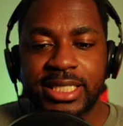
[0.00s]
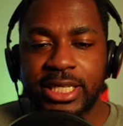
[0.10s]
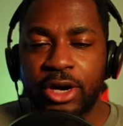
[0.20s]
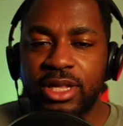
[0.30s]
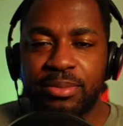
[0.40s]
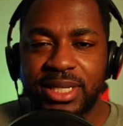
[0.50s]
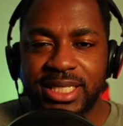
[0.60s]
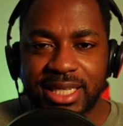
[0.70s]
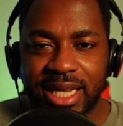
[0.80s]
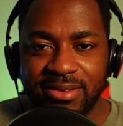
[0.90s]
is the only
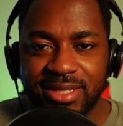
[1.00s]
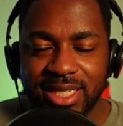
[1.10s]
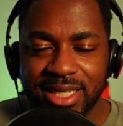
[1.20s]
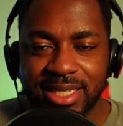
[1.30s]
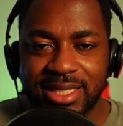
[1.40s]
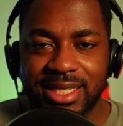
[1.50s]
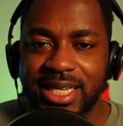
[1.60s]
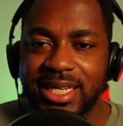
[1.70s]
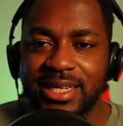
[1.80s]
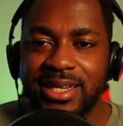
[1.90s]
place that I've seen it
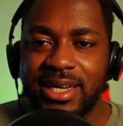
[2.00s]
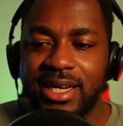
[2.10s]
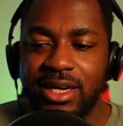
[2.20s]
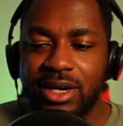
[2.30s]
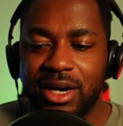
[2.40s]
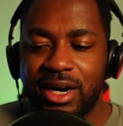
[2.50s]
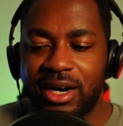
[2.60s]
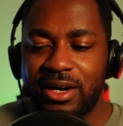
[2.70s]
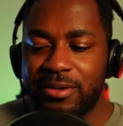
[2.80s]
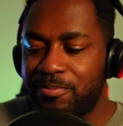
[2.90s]
say
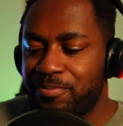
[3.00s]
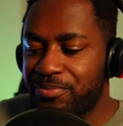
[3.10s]
uh,